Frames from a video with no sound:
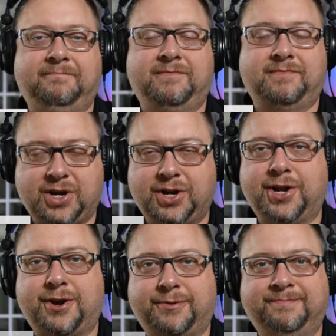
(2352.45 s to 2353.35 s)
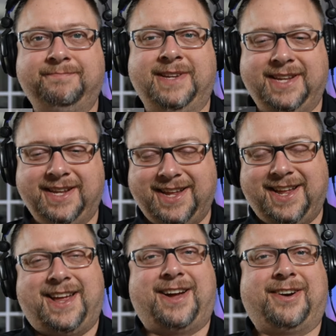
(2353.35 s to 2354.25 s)
There you go.
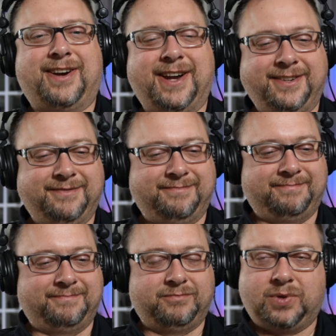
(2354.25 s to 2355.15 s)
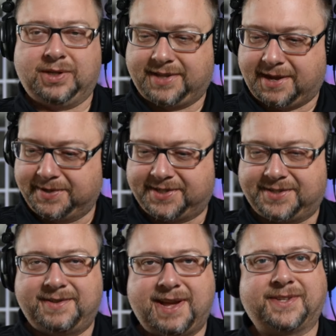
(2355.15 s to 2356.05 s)
All right. Well, that
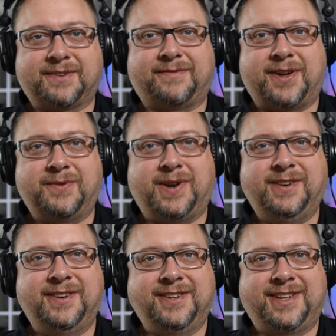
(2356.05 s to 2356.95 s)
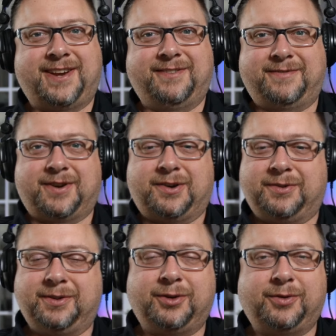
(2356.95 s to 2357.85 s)
was a fun one. Kind of a
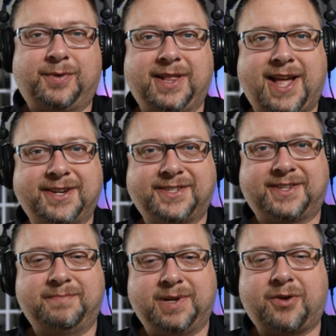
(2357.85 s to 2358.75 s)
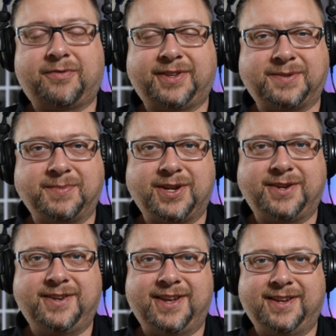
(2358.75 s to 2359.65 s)
little relaxed, but hopefully some good.
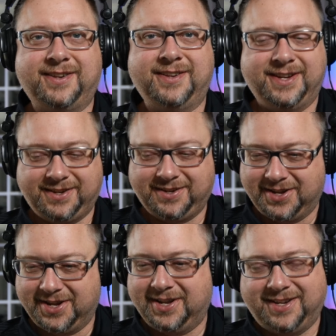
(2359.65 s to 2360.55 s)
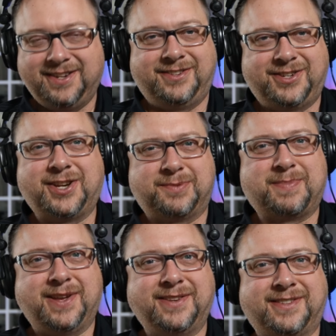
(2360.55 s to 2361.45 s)
Well, change your
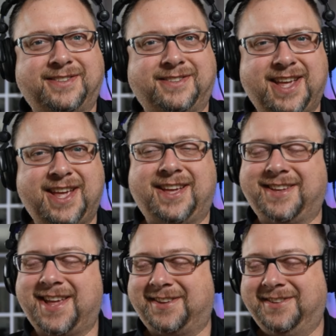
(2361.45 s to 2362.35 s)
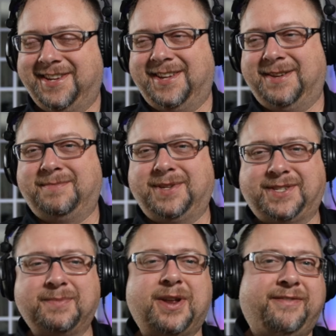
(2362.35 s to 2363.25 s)
pace. Yeah. But
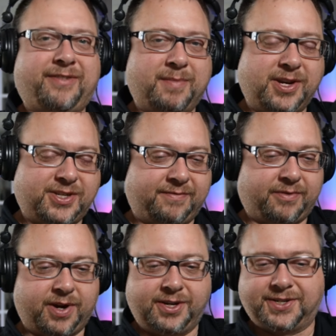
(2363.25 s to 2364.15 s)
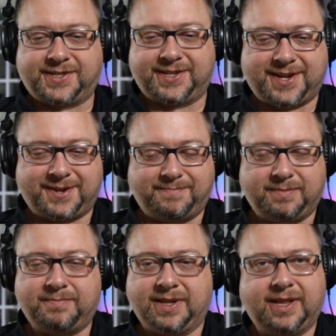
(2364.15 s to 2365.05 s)
some good information for you. Just,
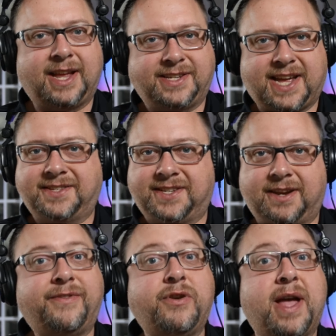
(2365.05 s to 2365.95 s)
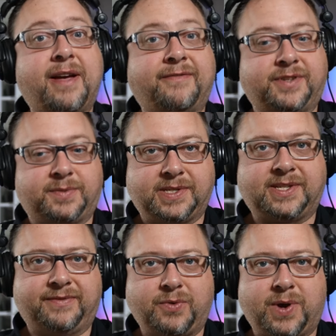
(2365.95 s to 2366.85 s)
but like Todd said, if you have
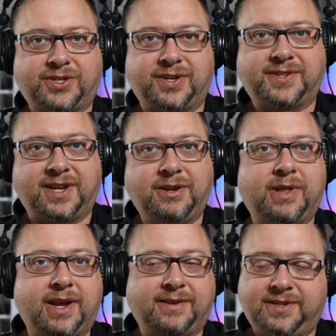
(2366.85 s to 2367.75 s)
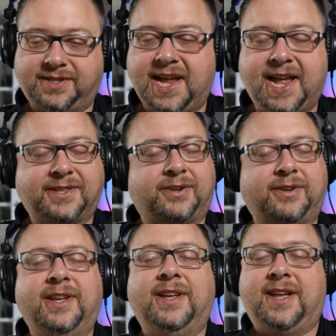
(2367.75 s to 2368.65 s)
specific questions that you'd like to see
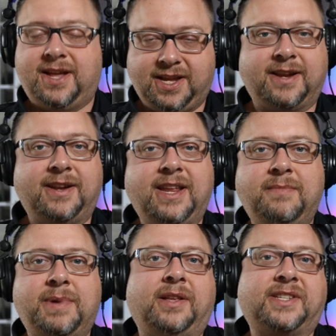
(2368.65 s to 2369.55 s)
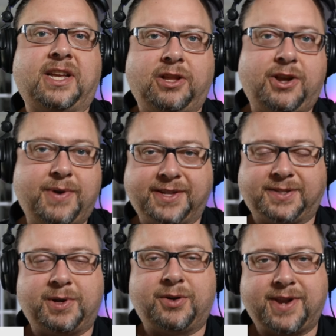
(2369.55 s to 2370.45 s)
answered, again, email us
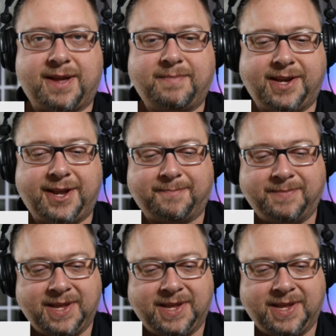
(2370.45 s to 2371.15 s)
hello@spiro.media.